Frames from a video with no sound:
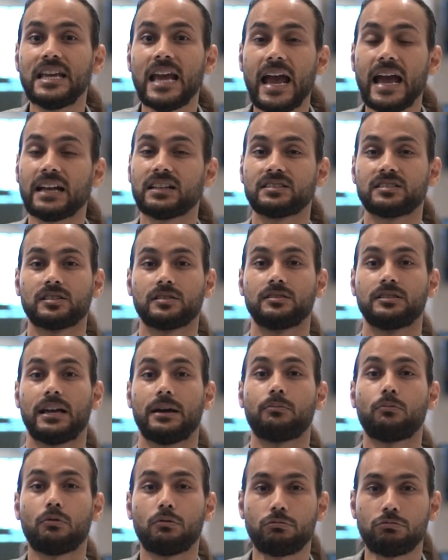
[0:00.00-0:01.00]
cancel
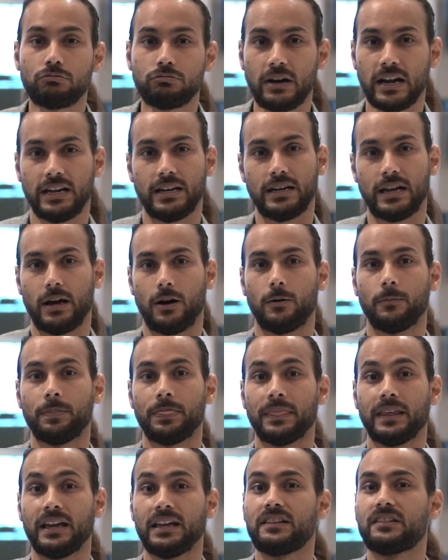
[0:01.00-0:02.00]
them right now.
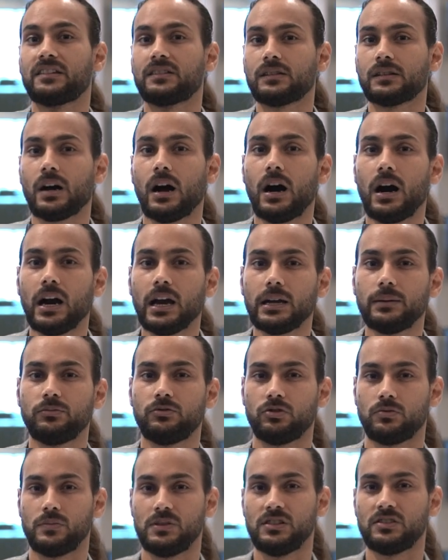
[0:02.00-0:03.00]
It's time
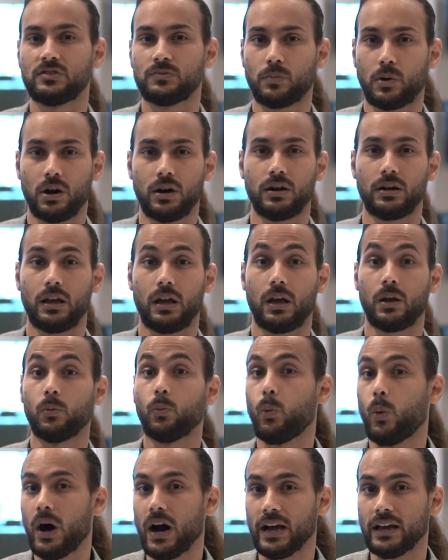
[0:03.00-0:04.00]
to be smart
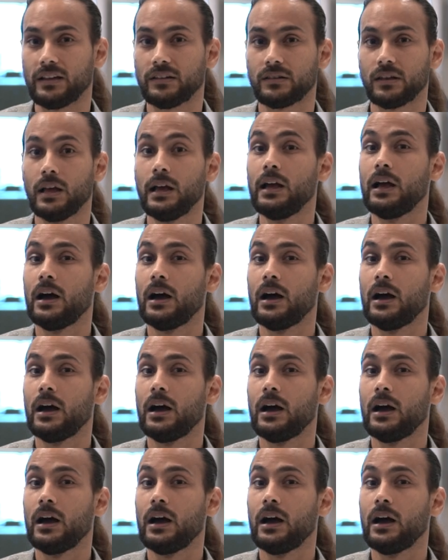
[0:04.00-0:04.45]
and wise.